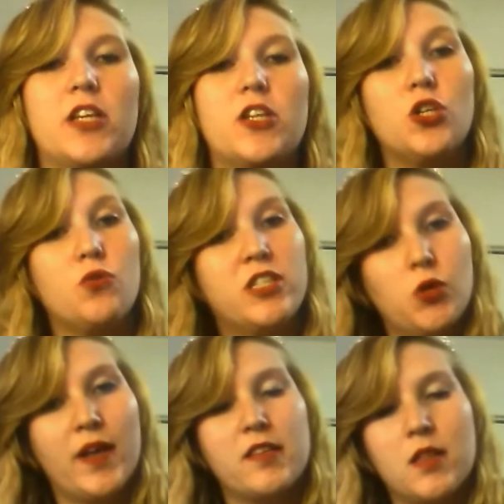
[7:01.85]
like to do
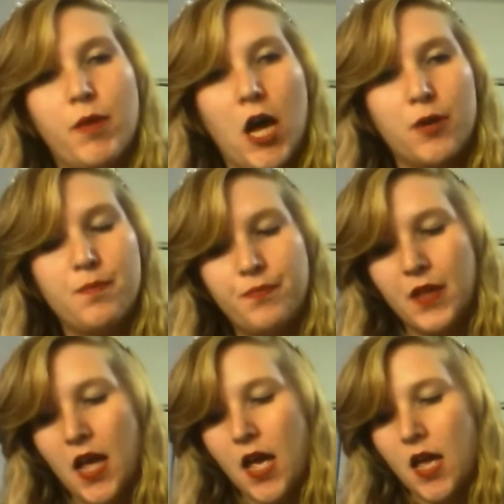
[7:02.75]
silhouettes on the bottom.
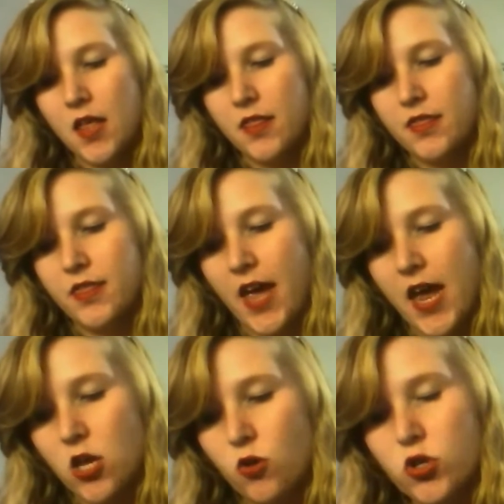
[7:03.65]

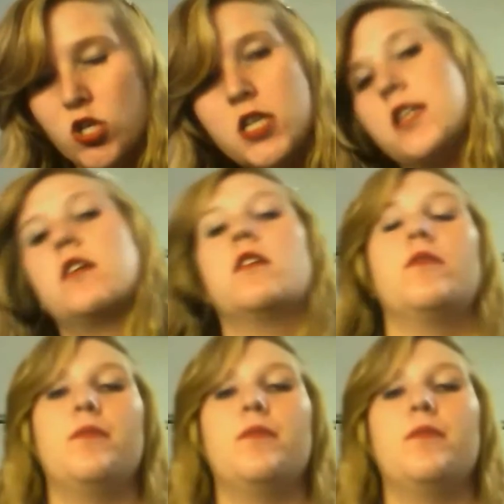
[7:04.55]
They usually